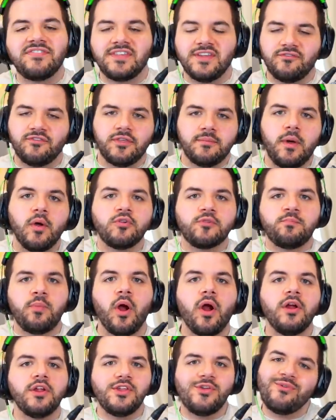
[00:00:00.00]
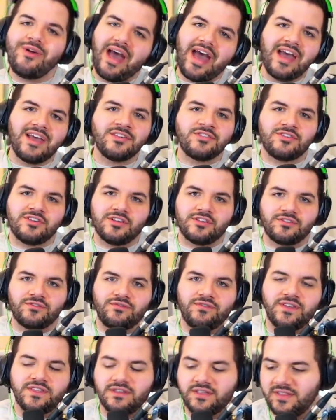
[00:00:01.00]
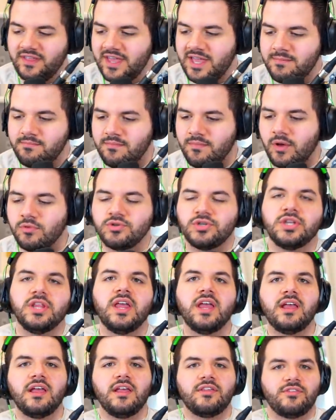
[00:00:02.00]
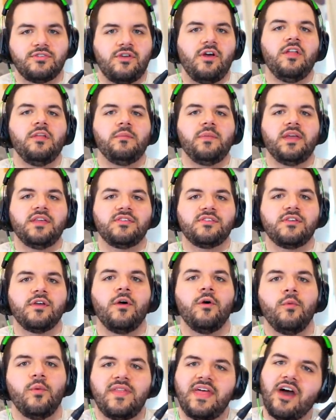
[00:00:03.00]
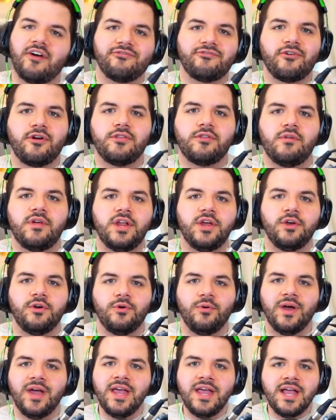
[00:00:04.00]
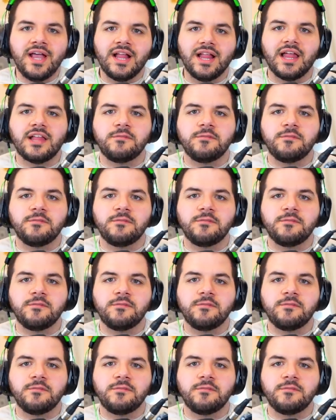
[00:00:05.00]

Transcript: And for the most part, you guys just physically and emotionally assault me. So without further ado, let's